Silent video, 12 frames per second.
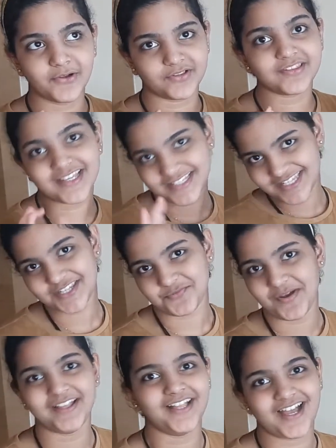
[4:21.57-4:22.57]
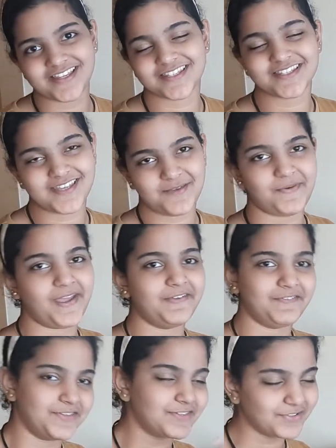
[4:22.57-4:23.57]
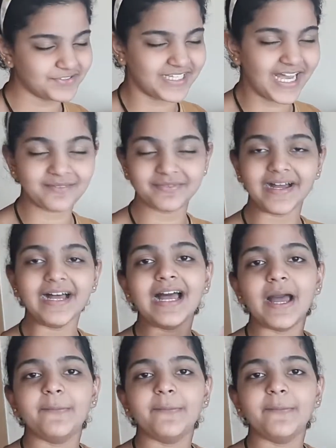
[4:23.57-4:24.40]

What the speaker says: this is my last tip, I even told that, but